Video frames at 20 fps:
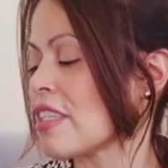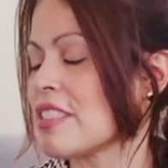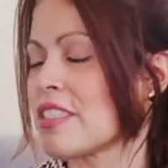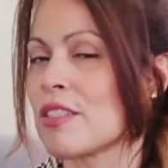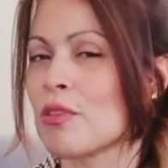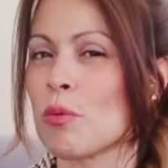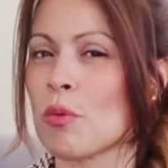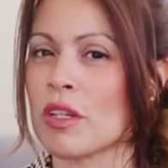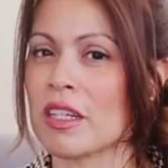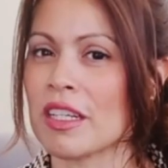I
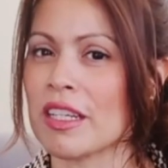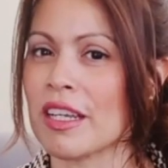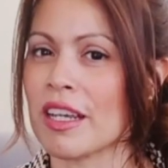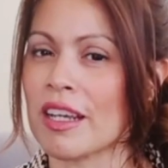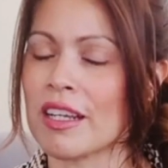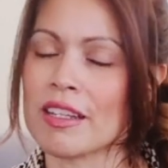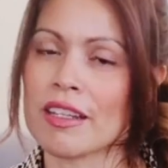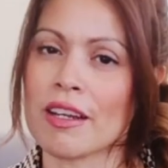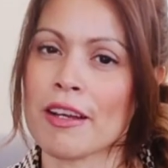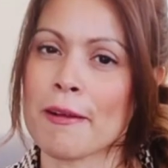didn't want to
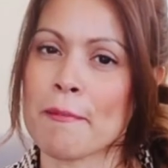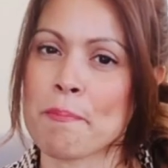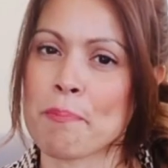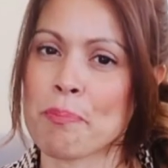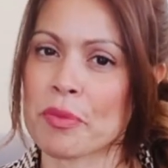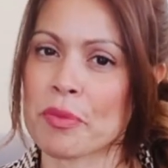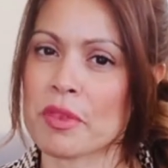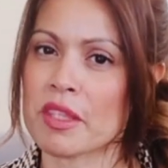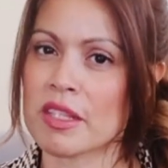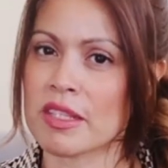get
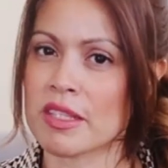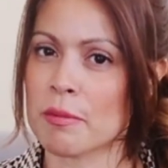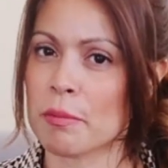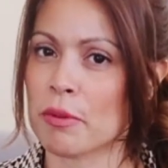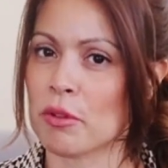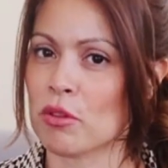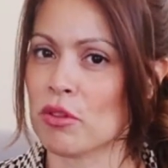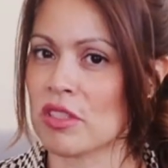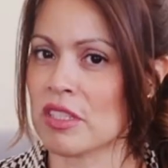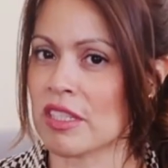the
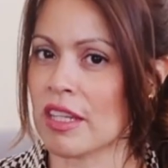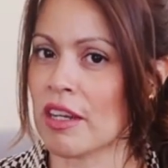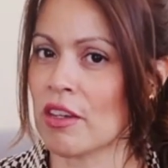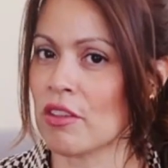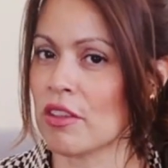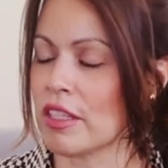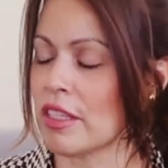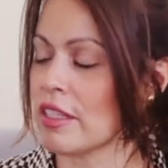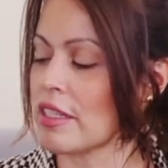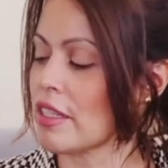typical
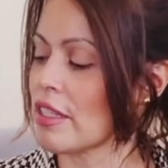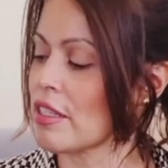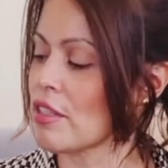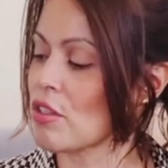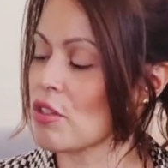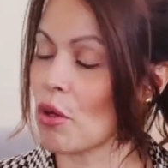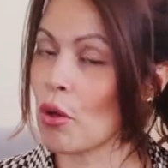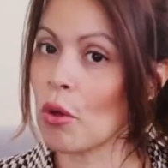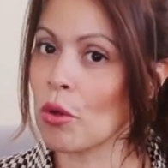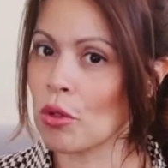style that
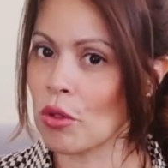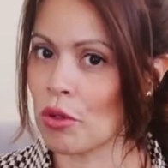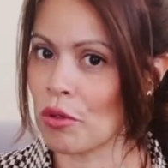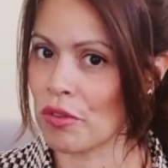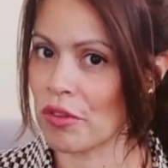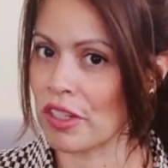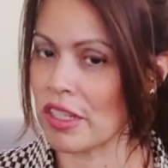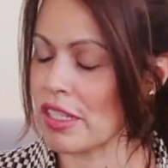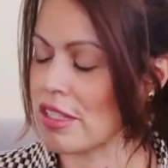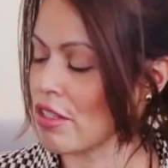is all
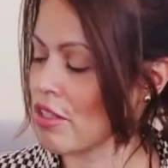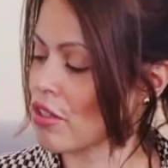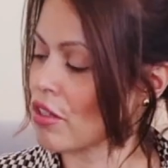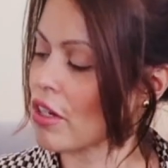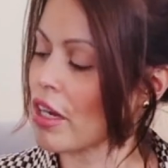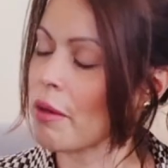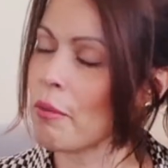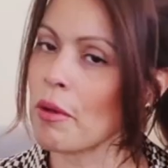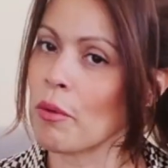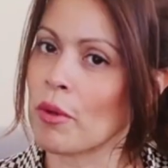over
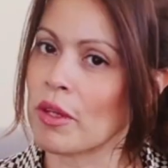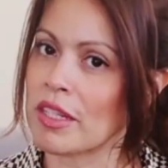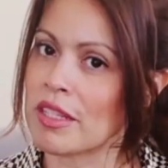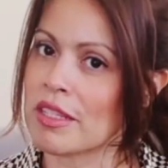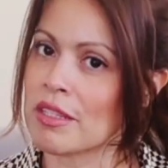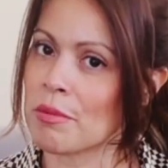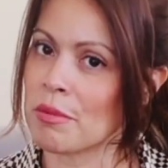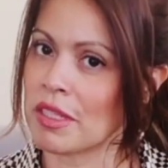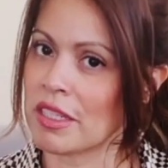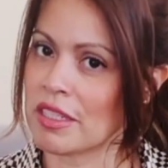Instagram. I
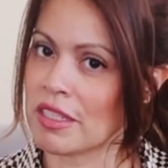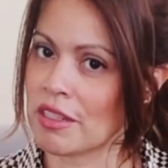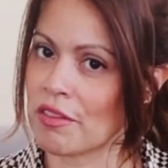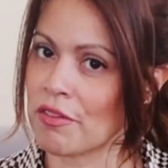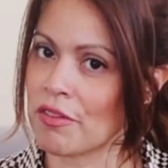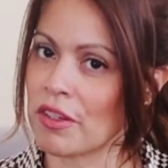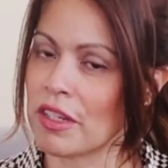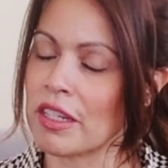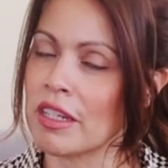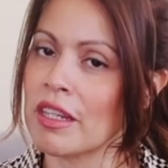wanted something
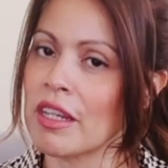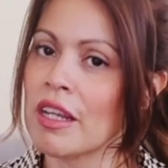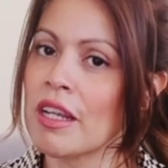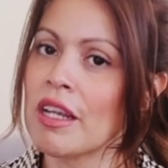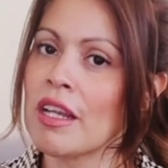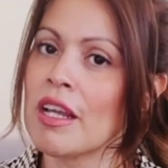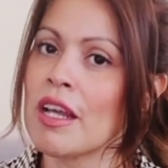different.